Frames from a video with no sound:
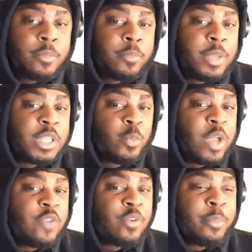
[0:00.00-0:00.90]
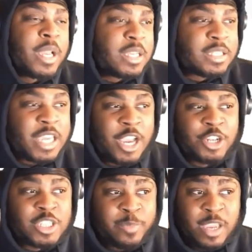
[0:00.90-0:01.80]
But the way Rebecca's
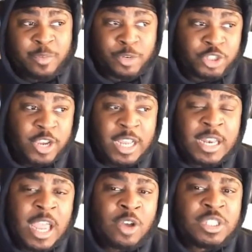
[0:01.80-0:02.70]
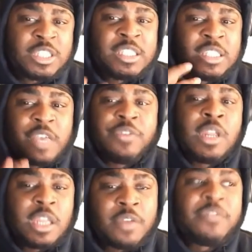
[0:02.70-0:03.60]
character is being portrayed now, she's
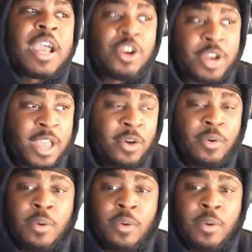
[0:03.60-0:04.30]
definitely a fighter now.